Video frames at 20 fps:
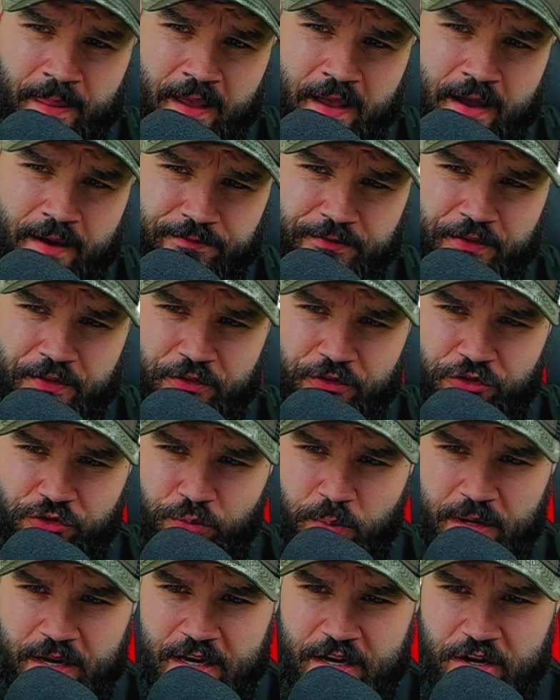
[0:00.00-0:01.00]
After the
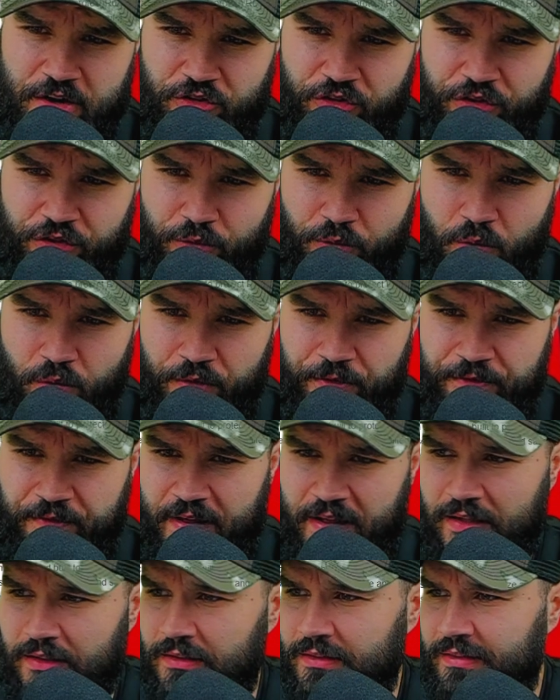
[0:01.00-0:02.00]
Swedish throne
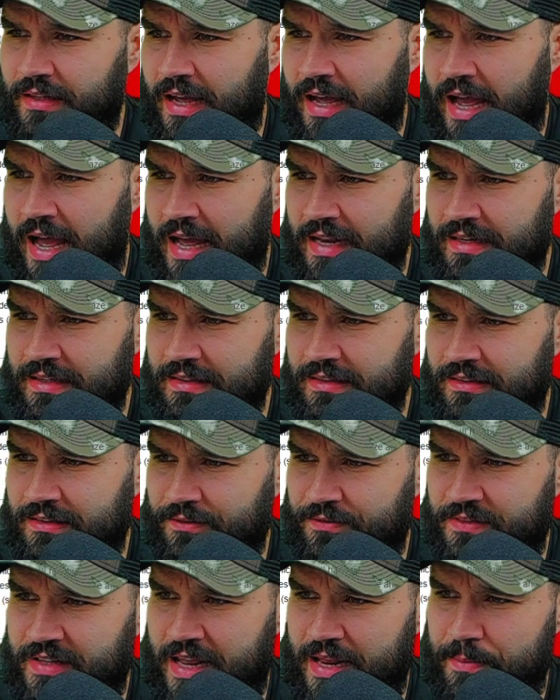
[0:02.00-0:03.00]
fell to Hans
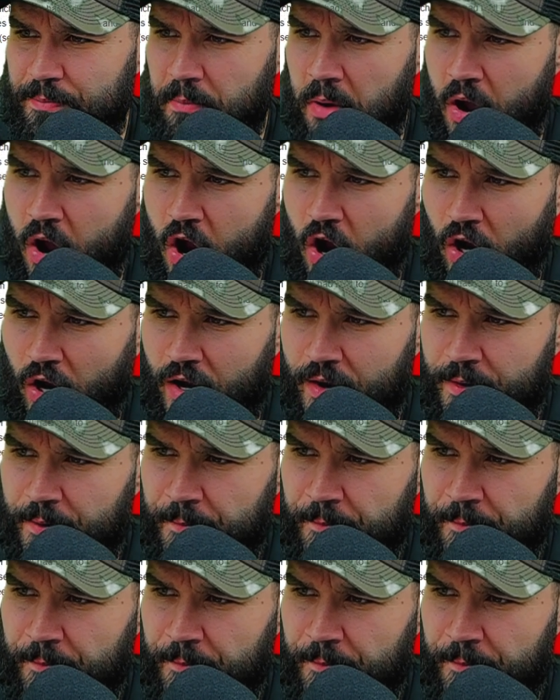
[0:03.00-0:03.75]
of Denmark,